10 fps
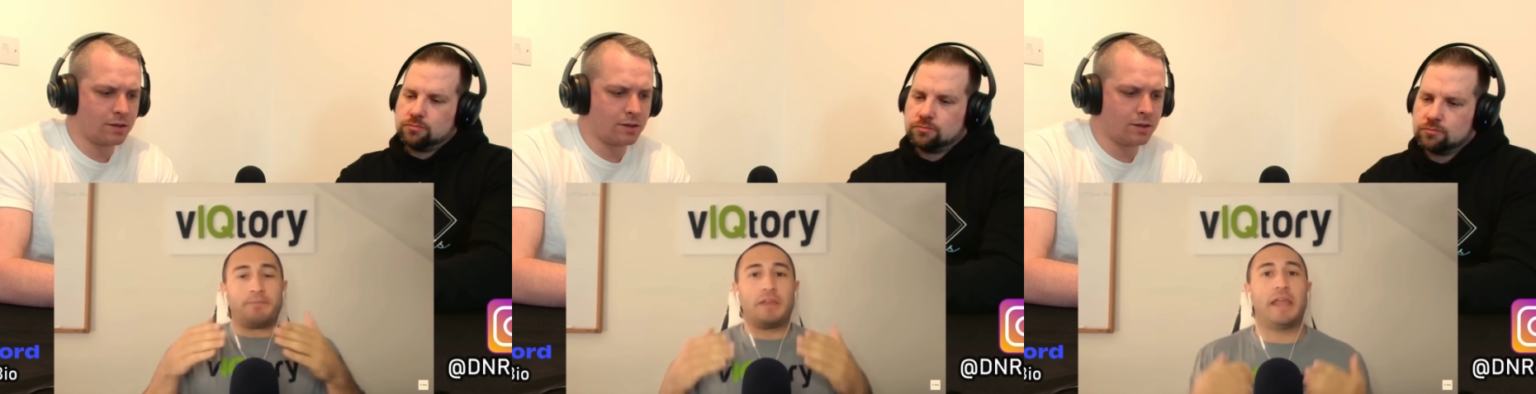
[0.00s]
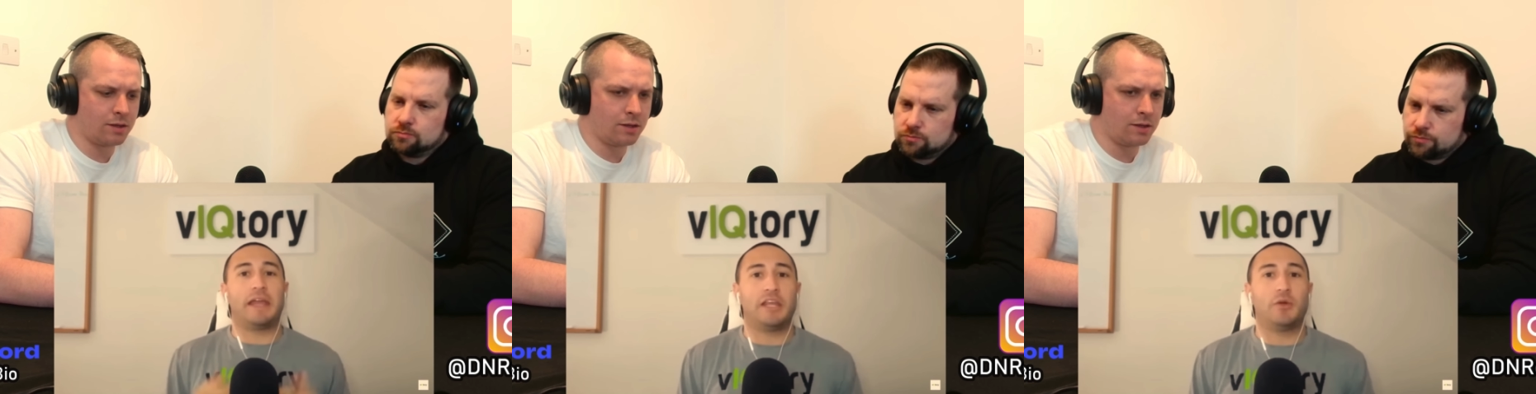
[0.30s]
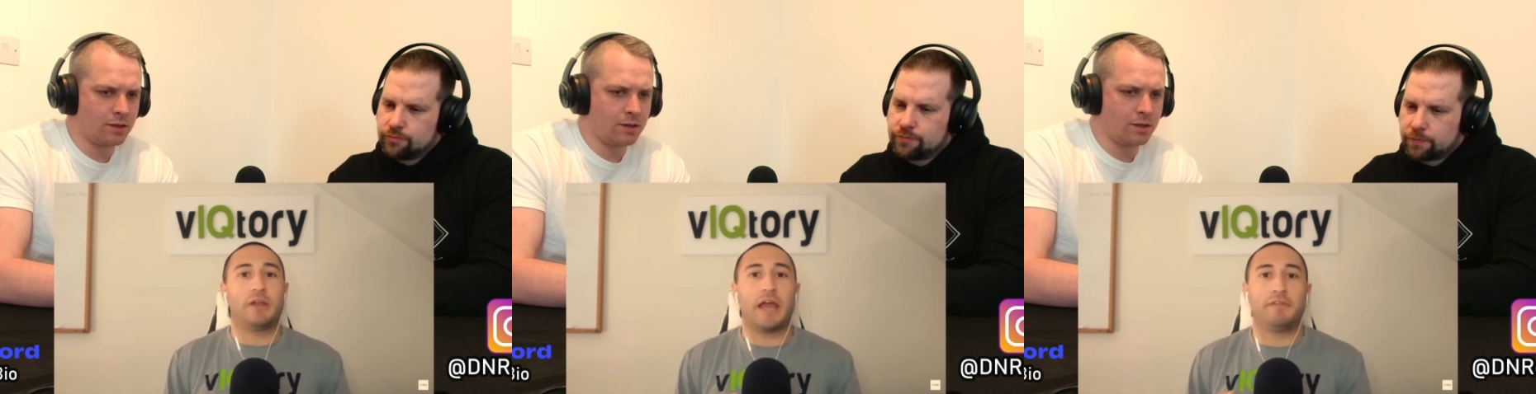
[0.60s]
Speaker 1: And he
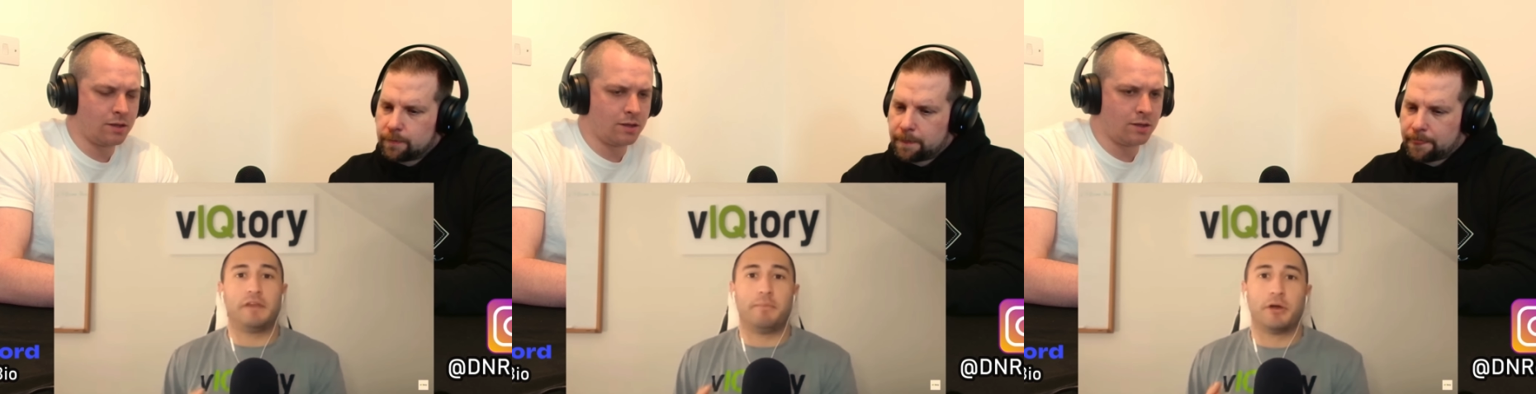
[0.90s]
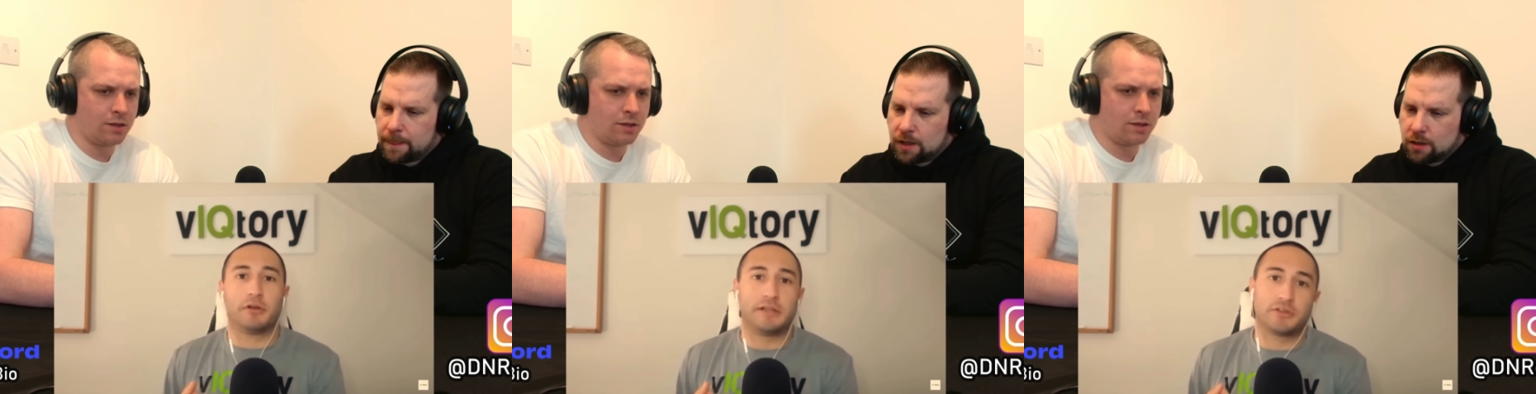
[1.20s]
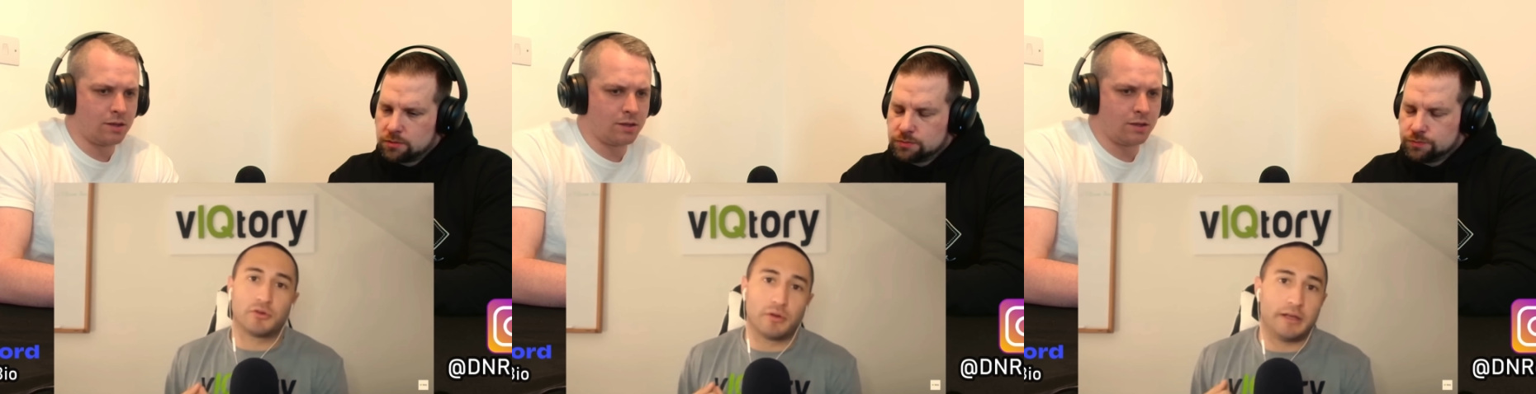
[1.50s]
would have the ability
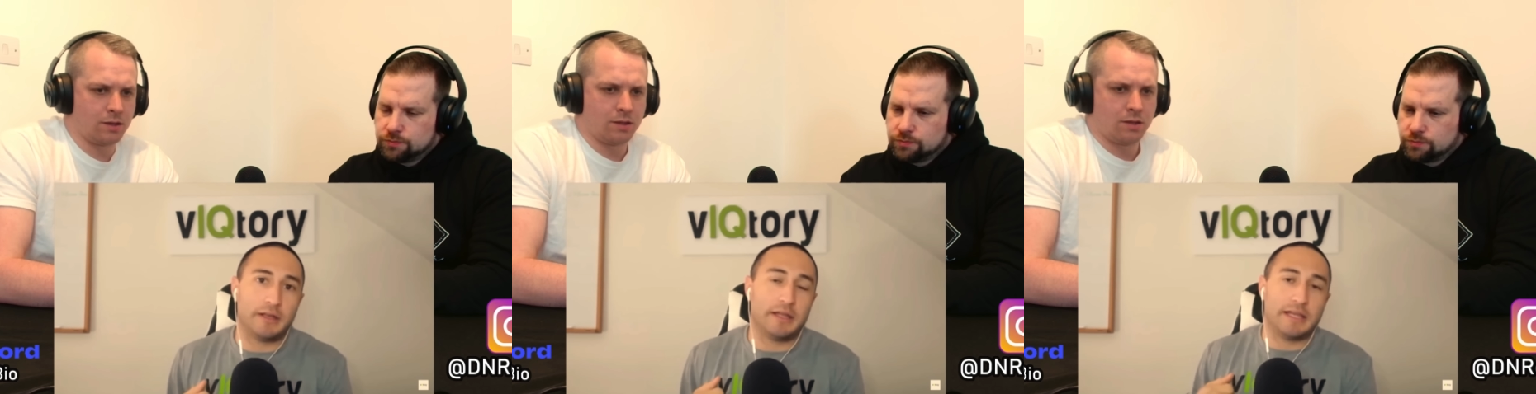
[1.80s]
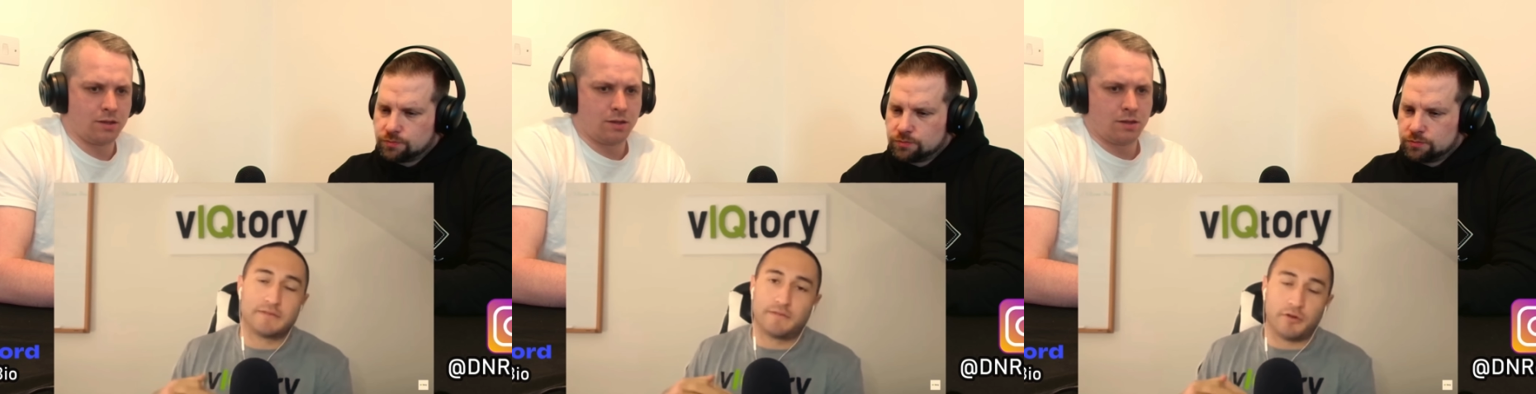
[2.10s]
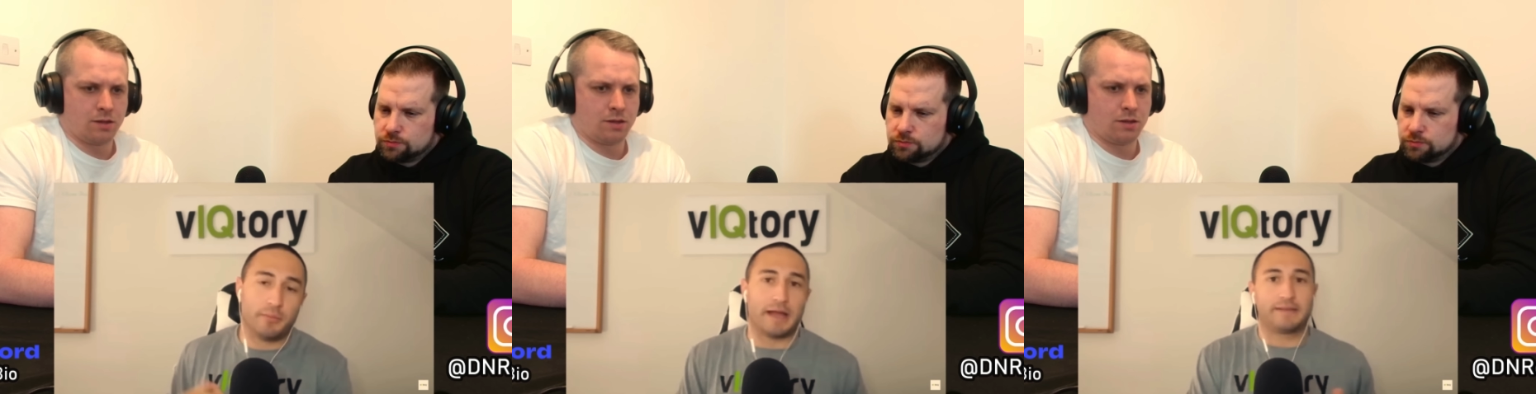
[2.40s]
to run his
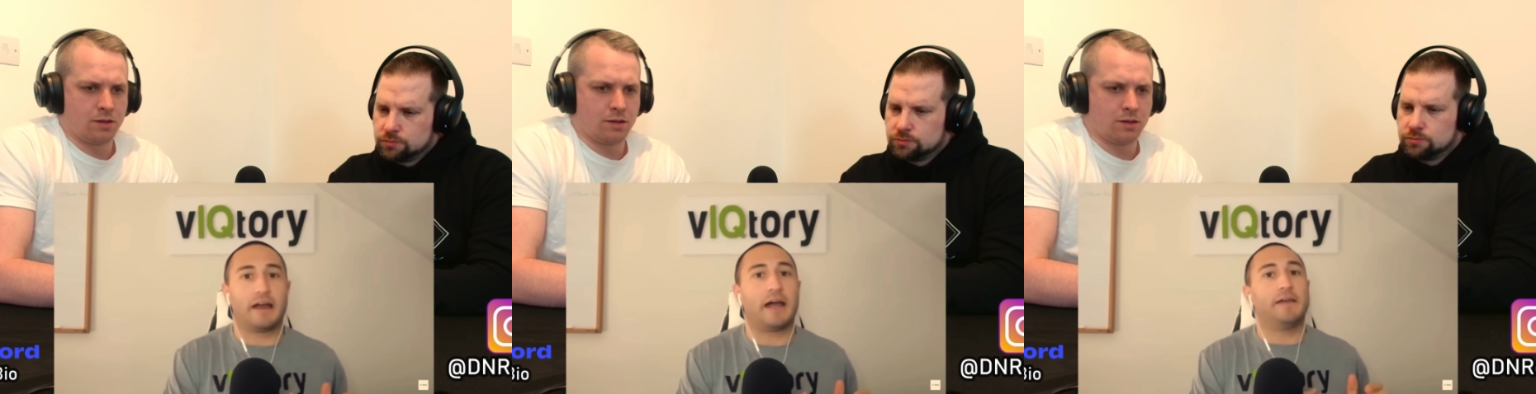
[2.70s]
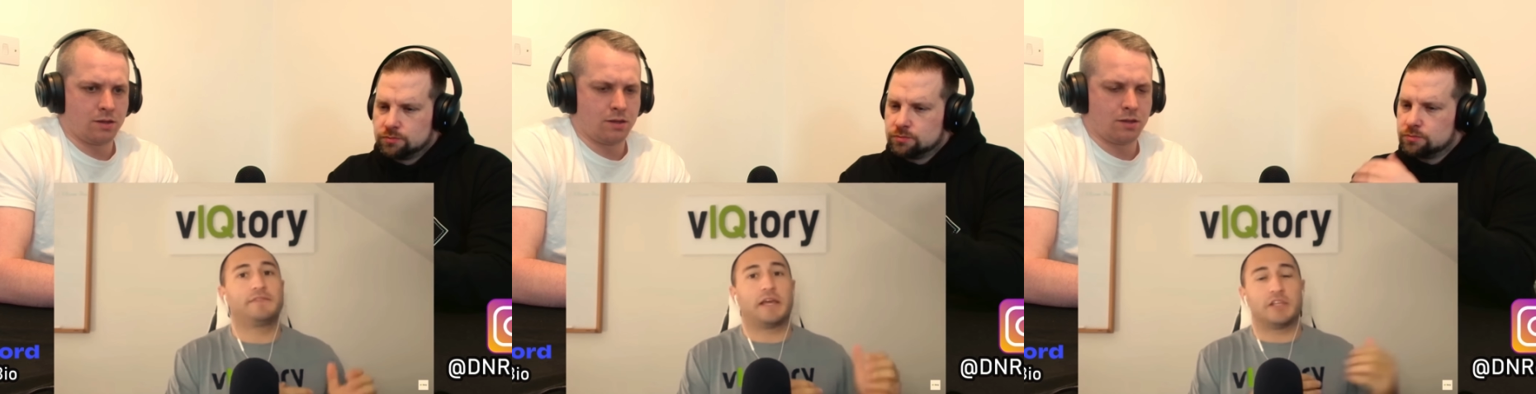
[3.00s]
fullback dives